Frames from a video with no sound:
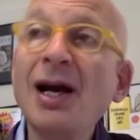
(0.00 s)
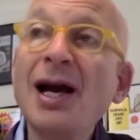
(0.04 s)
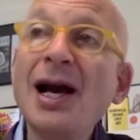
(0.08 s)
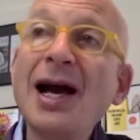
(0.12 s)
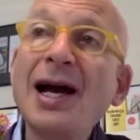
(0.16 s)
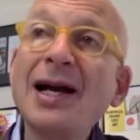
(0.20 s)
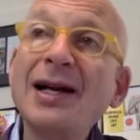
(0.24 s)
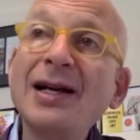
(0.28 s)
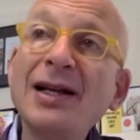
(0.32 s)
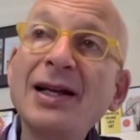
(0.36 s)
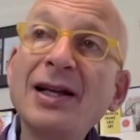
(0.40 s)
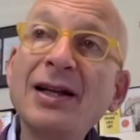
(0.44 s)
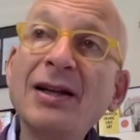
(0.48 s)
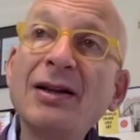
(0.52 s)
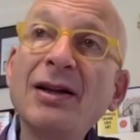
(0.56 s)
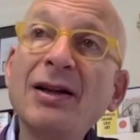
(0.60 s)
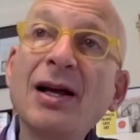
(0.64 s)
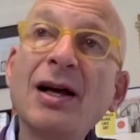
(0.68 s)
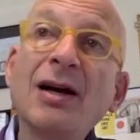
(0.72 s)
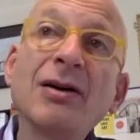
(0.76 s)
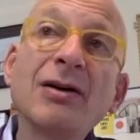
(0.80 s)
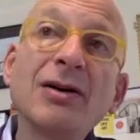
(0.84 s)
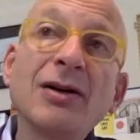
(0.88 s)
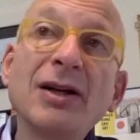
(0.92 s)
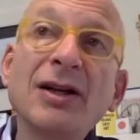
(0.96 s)
And in
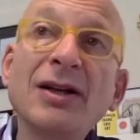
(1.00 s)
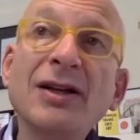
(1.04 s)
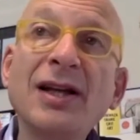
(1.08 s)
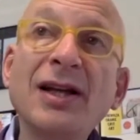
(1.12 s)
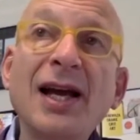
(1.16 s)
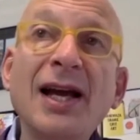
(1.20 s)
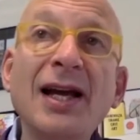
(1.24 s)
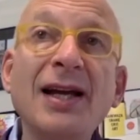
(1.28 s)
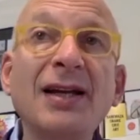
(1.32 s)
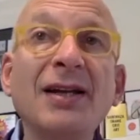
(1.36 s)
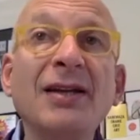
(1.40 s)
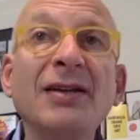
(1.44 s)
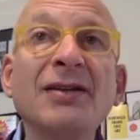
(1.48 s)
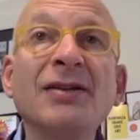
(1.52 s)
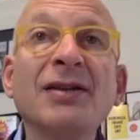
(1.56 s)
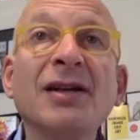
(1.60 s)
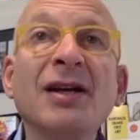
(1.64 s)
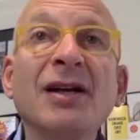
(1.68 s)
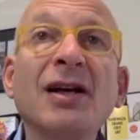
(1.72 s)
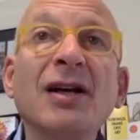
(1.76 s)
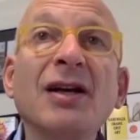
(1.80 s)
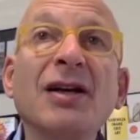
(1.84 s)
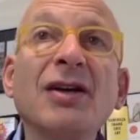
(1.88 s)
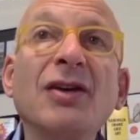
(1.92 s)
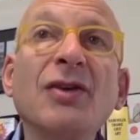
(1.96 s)
the 80s,
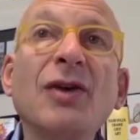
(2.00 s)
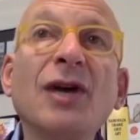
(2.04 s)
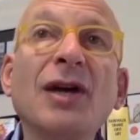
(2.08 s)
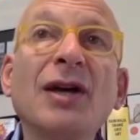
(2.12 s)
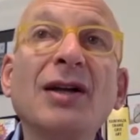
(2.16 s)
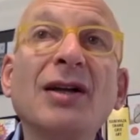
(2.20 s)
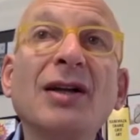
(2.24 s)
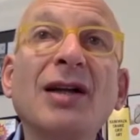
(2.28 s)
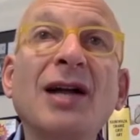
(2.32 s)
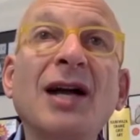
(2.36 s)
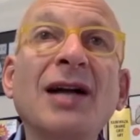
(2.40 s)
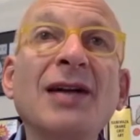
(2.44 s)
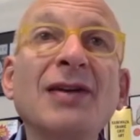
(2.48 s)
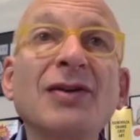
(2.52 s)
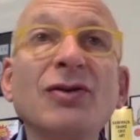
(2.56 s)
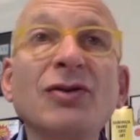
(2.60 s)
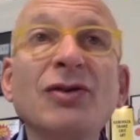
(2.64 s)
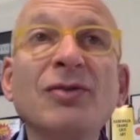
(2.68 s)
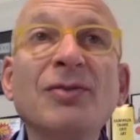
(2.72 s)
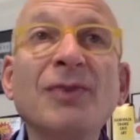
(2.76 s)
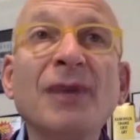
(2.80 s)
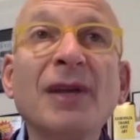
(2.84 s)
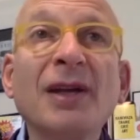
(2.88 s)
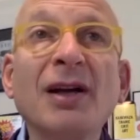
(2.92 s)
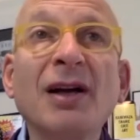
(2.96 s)
you had clients who were
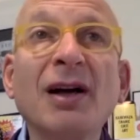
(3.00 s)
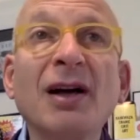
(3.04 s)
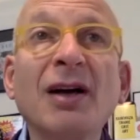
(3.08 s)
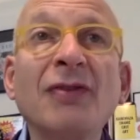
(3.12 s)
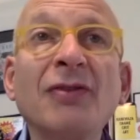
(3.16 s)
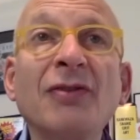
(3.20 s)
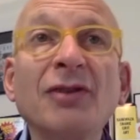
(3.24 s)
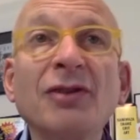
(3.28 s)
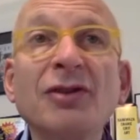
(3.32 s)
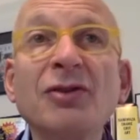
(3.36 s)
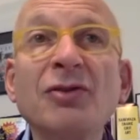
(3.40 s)
spending 100,